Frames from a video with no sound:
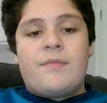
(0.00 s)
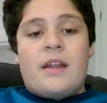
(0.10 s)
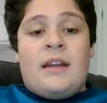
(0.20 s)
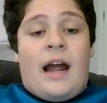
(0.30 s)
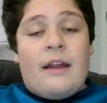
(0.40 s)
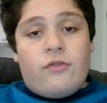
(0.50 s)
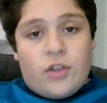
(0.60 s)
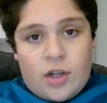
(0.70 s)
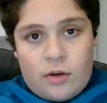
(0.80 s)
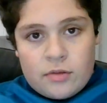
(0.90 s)
And
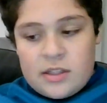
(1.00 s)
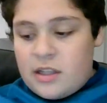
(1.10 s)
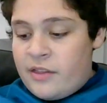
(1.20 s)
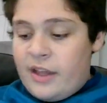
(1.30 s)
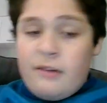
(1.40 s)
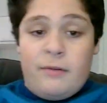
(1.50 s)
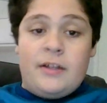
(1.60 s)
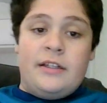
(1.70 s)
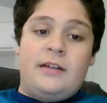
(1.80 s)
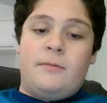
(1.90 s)
Ivory Coast, they
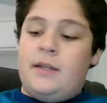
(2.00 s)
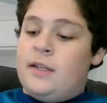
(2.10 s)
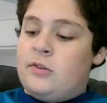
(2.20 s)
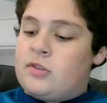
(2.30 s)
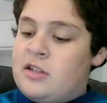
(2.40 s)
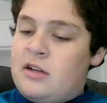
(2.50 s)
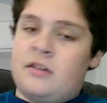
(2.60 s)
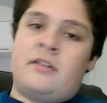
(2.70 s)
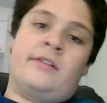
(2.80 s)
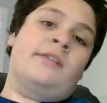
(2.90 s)
really need winning against
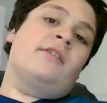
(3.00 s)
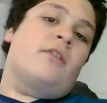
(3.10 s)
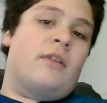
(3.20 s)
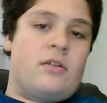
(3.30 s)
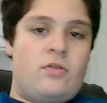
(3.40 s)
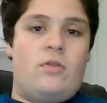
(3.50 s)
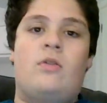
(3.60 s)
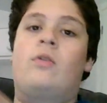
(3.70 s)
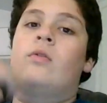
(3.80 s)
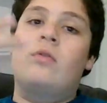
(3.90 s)
Ghana. They're gonna go like
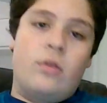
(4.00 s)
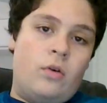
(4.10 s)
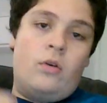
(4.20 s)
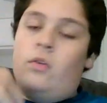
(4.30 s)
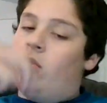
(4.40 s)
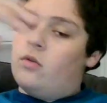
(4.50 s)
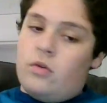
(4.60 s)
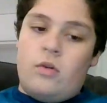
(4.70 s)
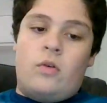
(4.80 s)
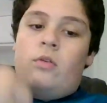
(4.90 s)
goal, like
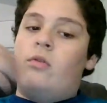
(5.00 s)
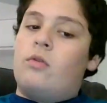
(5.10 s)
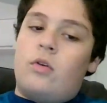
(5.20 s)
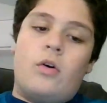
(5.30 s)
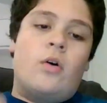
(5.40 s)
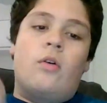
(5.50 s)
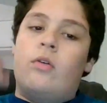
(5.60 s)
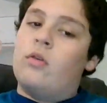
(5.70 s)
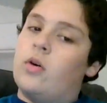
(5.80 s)
goal